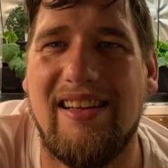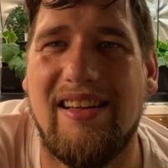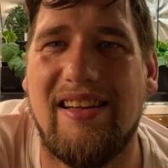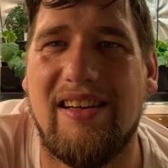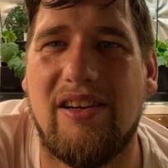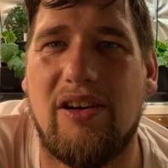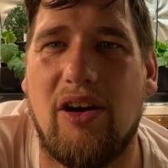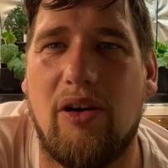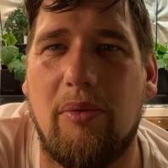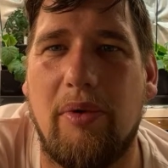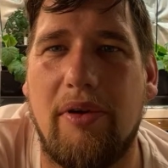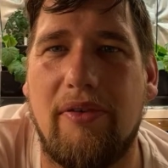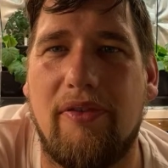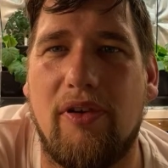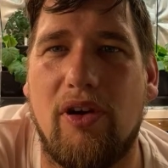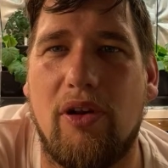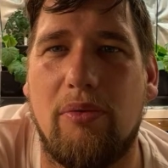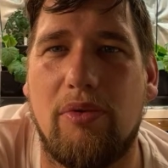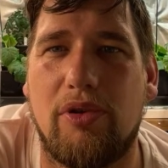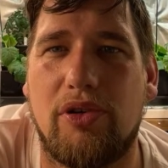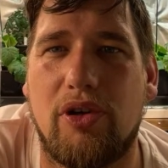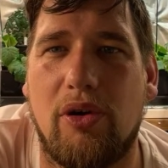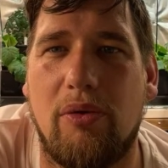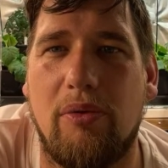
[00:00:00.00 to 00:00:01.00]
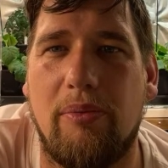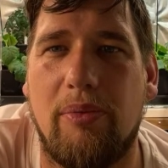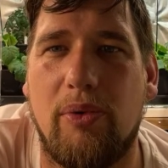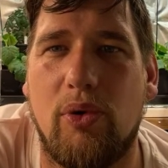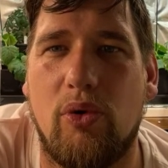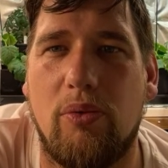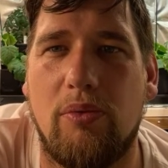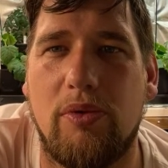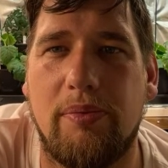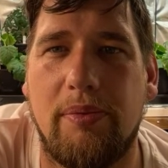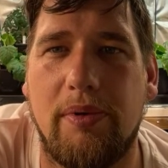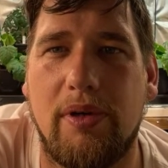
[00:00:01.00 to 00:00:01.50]
Can't wait for Lot My Shop to be
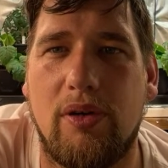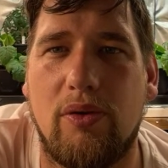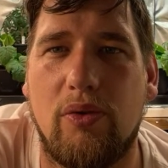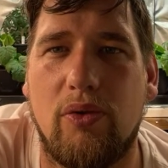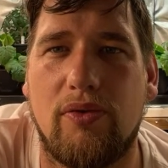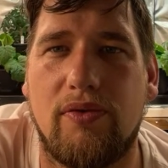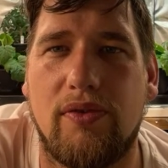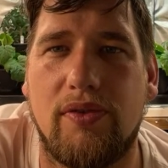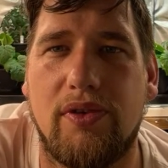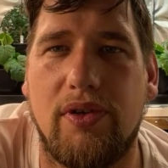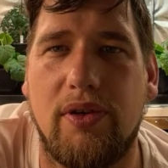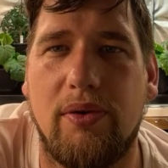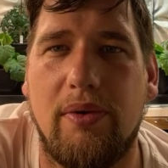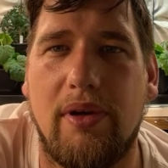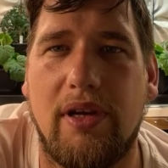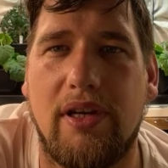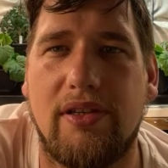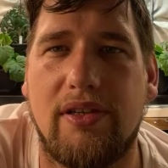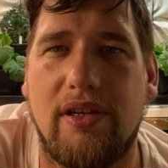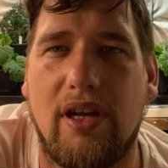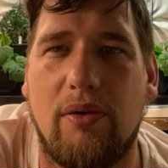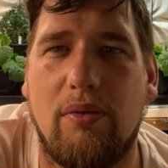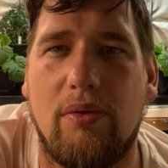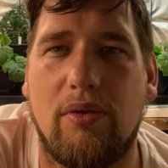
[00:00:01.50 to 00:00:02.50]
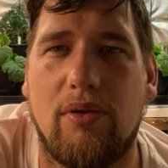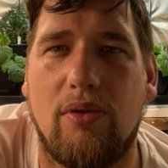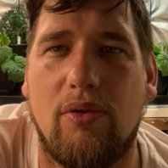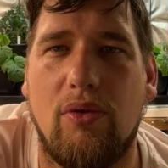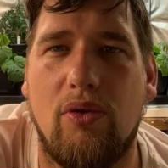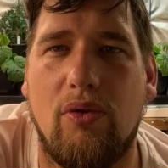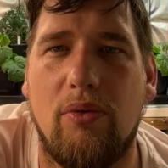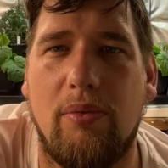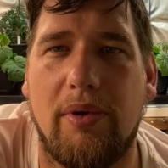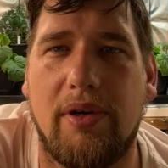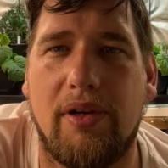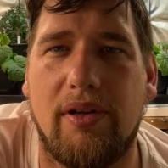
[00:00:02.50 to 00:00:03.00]
open. It's been close for 2 years now with
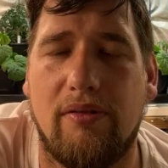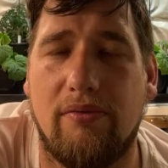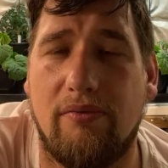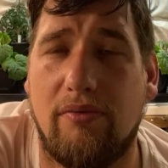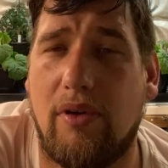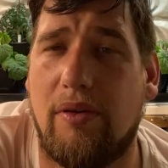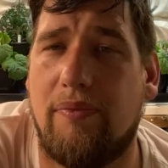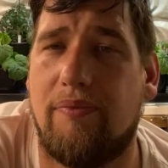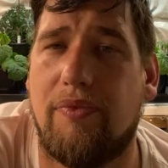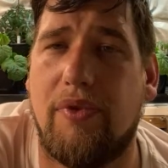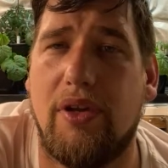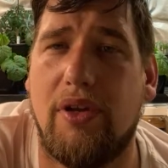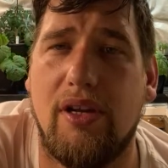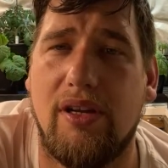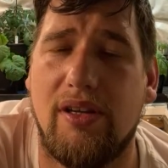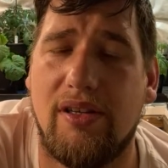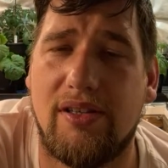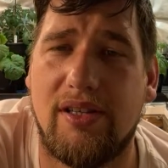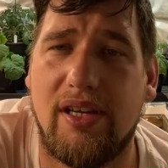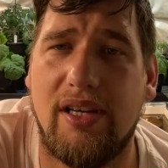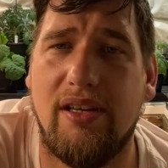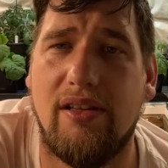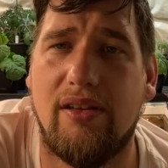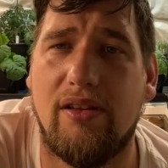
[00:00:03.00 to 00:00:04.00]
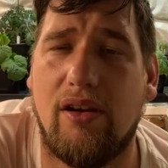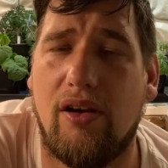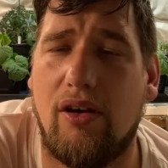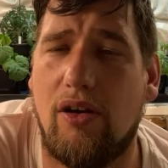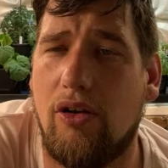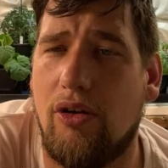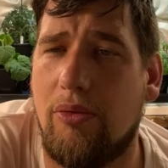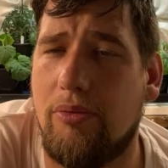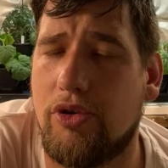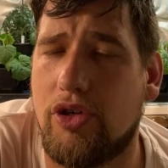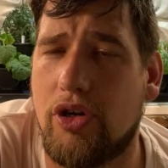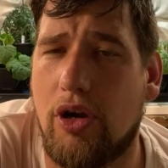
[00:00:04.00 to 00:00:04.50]
COVID. See, our
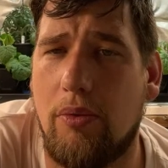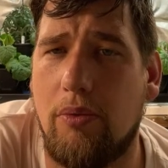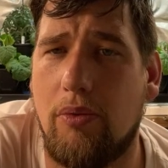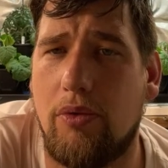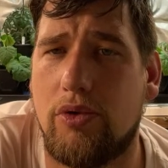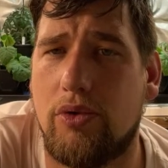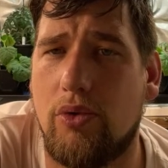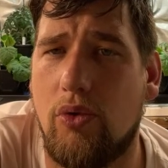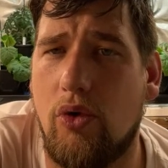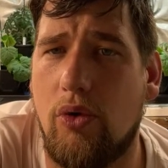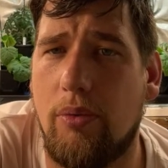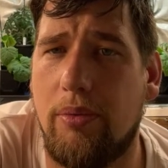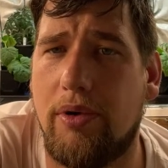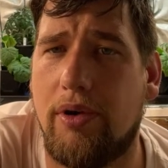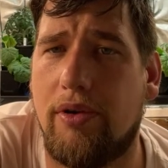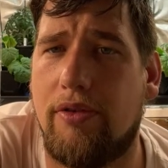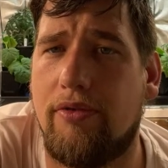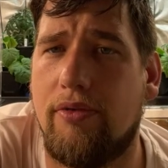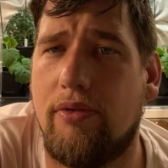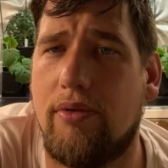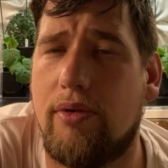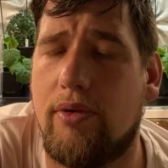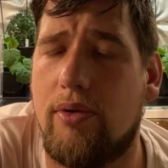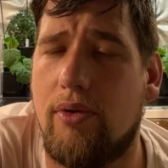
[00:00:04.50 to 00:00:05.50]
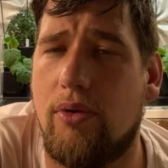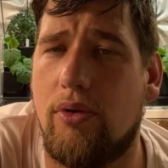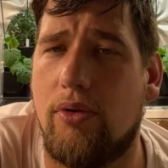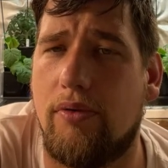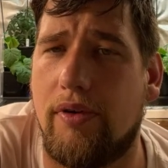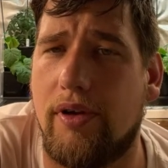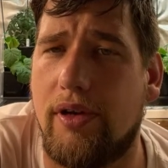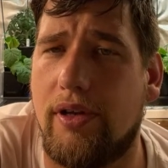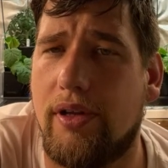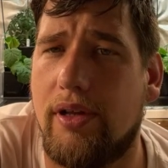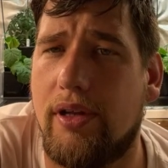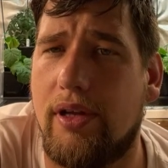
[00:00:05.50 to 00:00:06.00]
Lot My Shop was open through
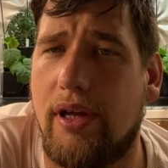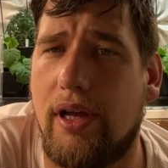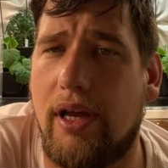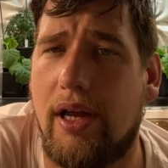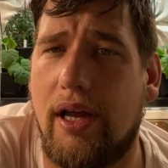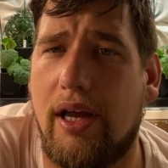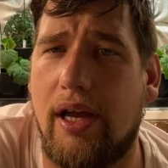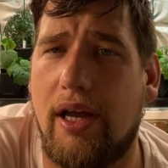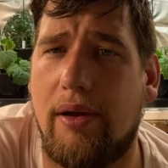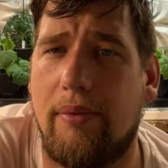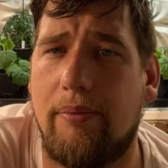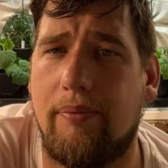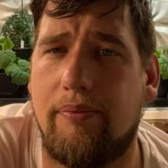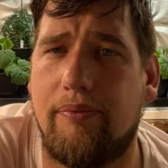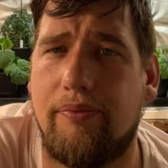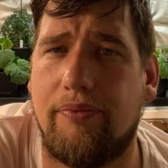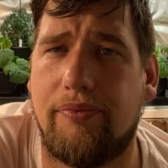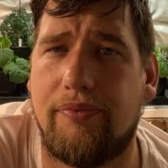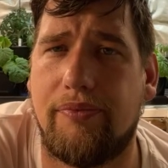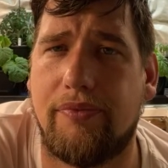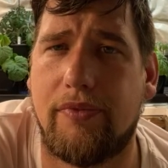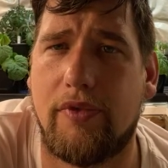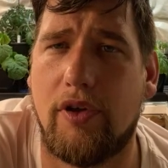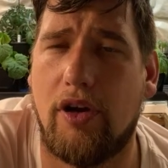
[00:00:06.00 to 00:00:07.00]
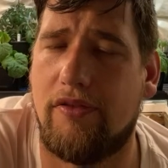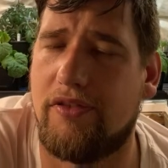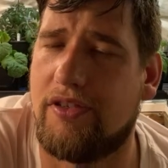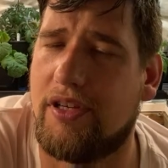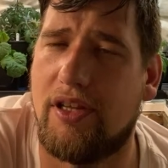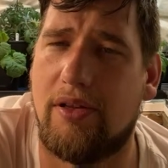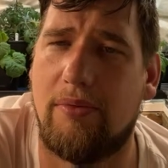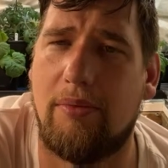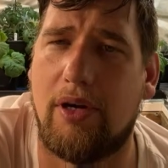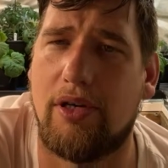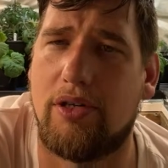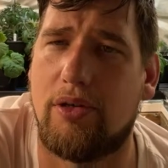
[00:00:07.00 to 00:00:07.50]
COVID. I've said
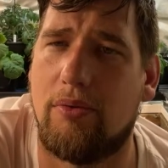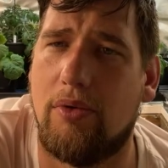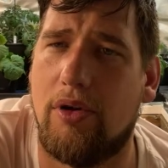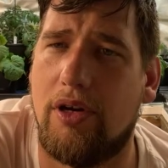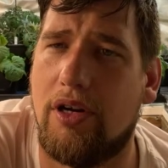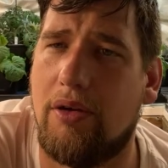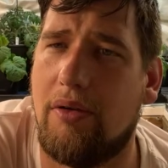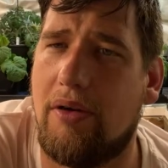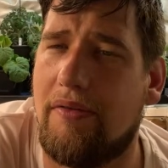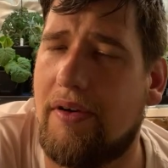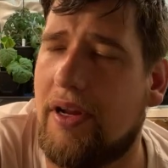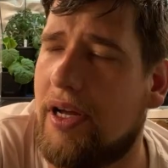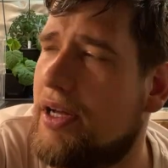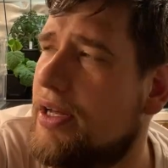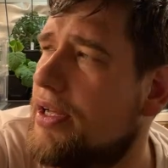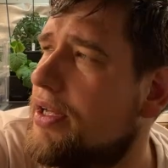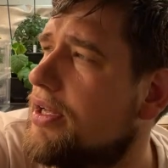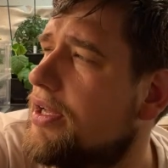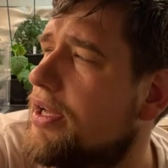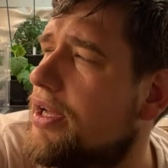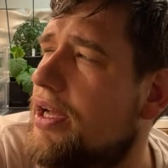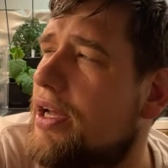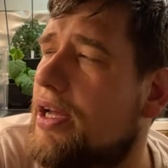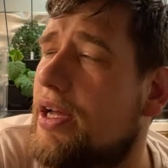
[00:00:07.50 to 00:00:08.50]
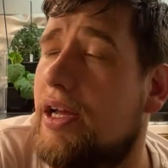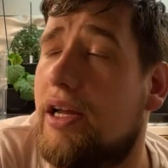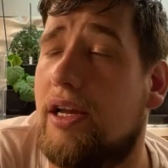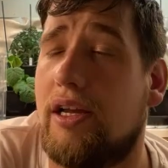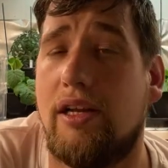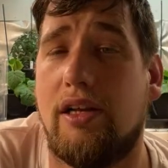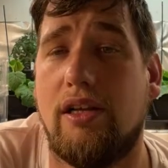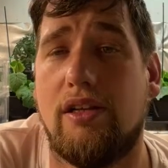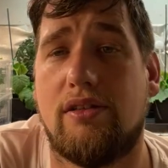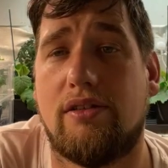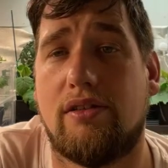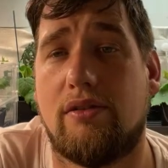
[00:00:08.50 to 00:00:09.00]
the magic word now, haven't I?
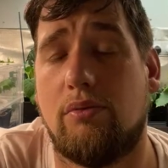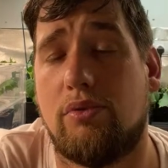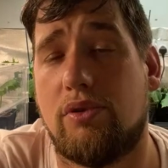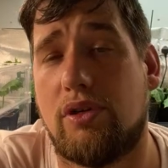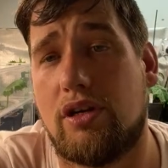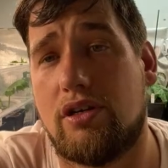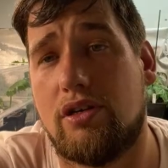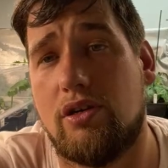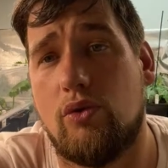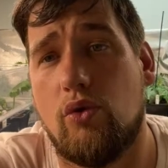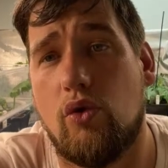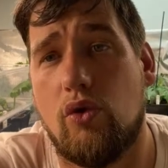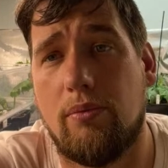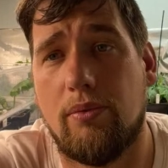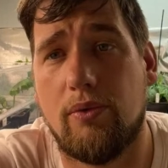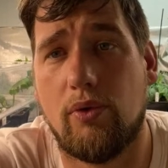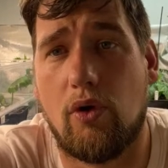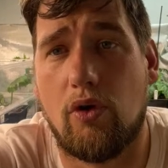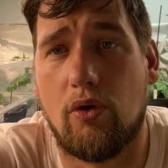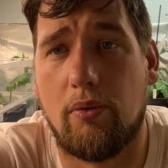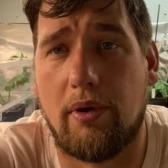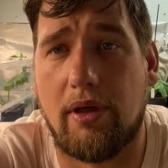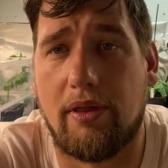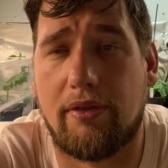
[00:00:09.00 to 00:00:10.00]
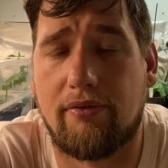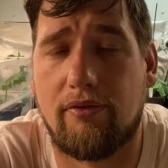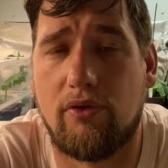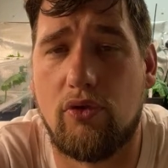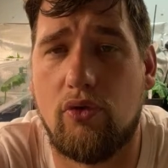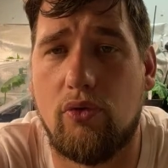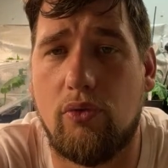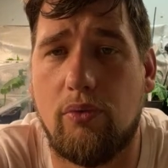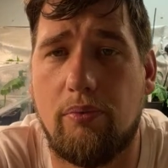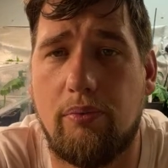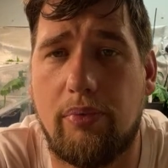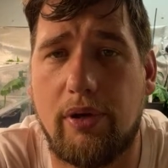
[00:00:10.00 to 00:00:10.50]
It was actually open all the way
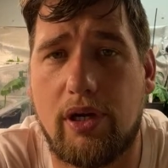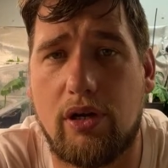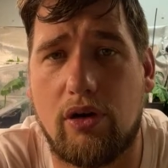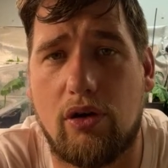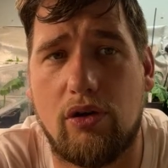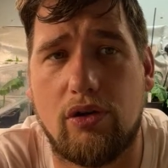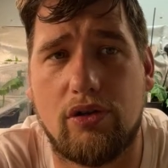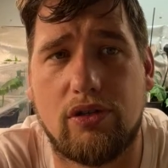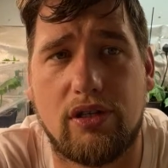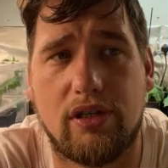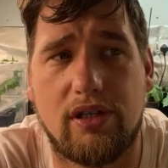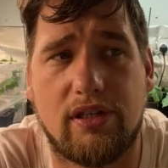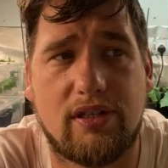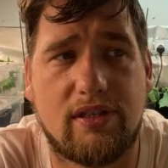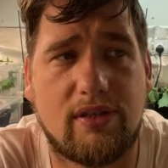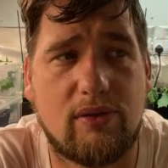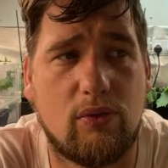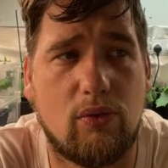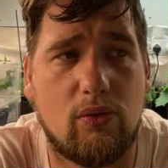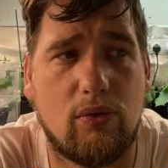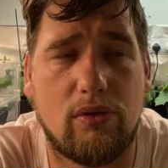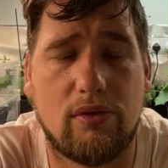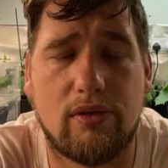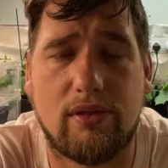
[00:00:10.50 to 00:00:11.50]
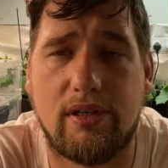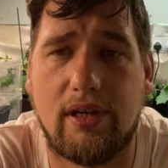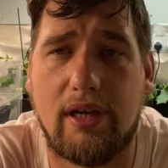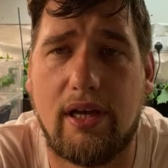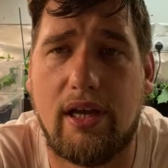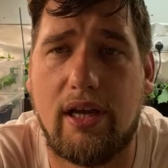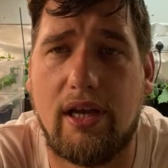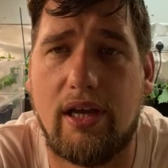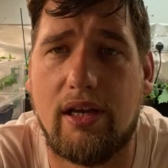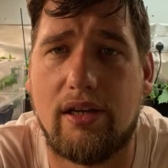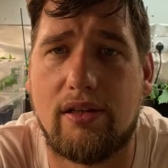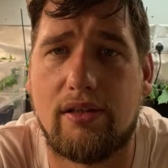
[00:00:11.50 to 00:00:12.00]
through because it sold
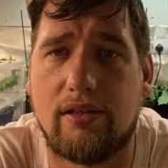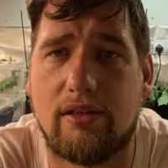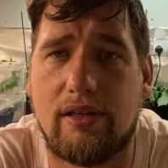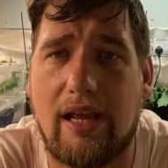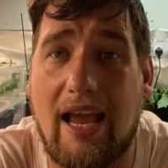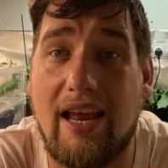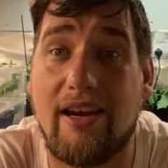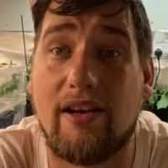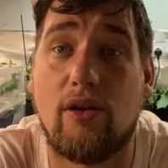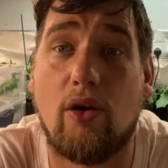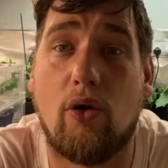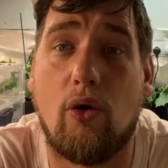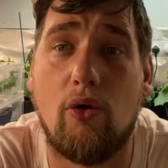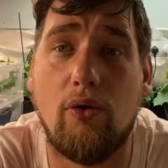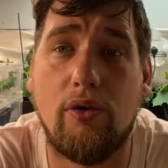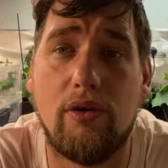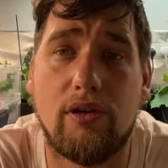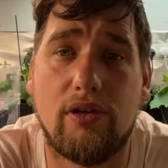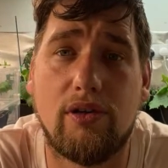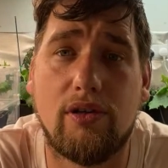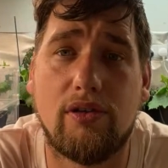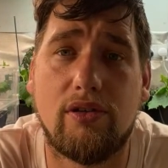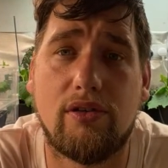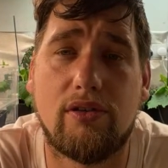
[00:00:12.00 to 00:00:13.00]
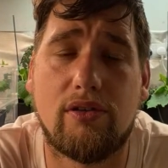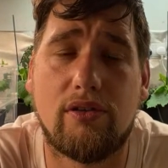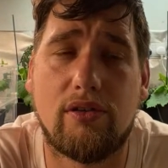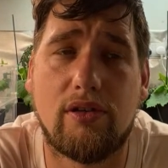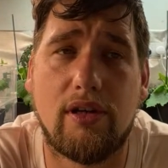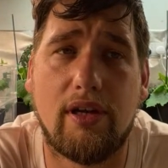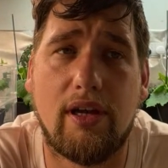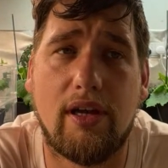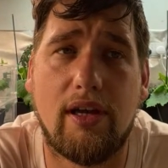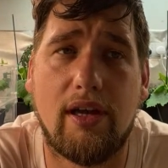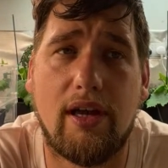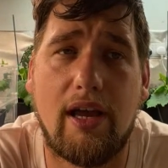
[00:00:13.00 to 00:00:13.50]
hen corn and
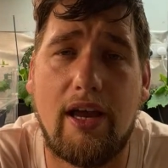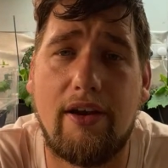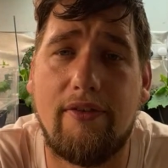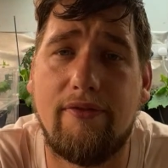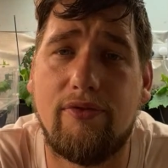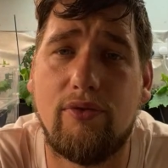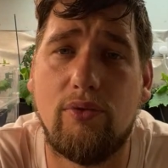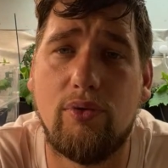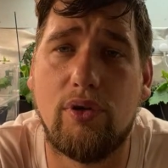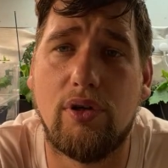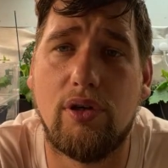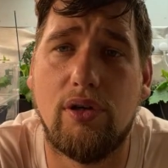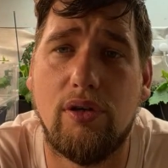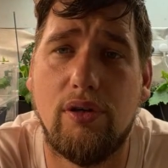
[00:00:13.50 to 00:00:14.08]
hen food.